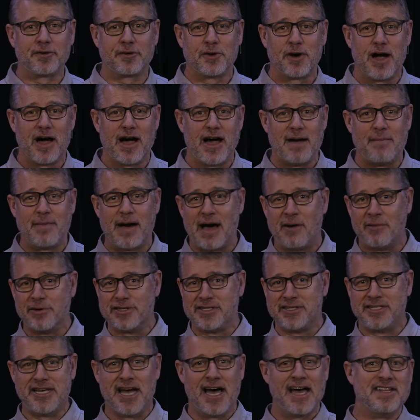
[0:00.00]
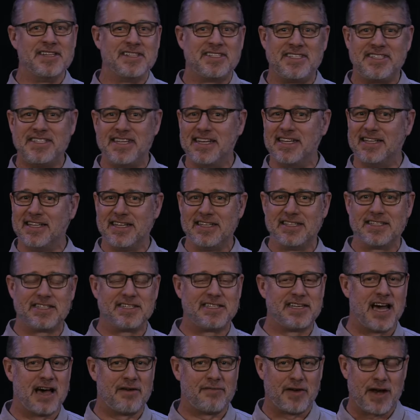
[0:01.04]
crime. I was done stealing
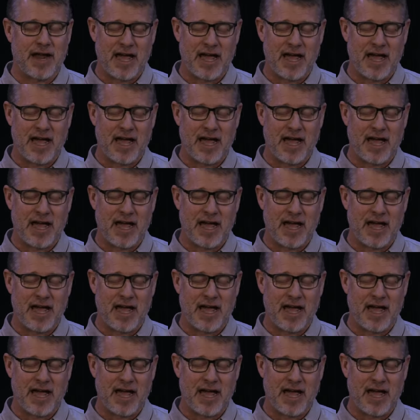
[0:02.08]
stuff.